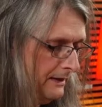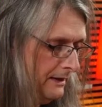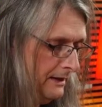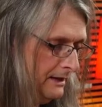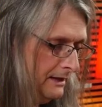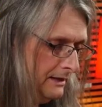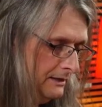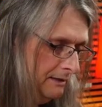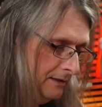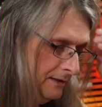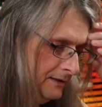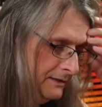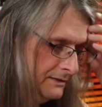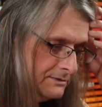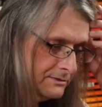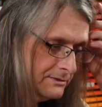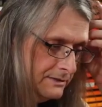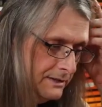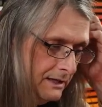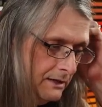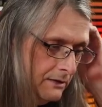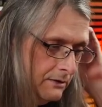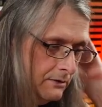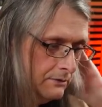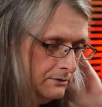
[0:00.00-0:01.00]
And it
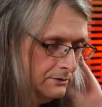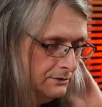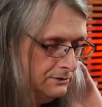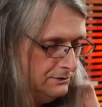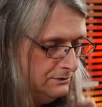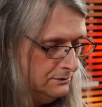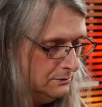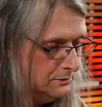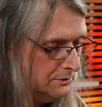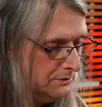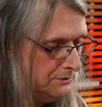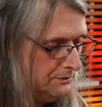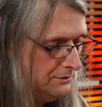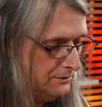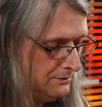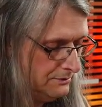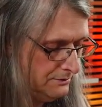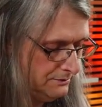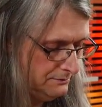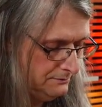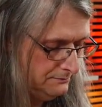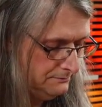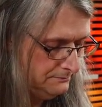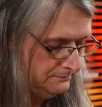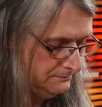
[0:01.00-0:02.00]
is now your
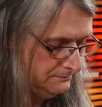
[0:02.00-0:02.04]
turn.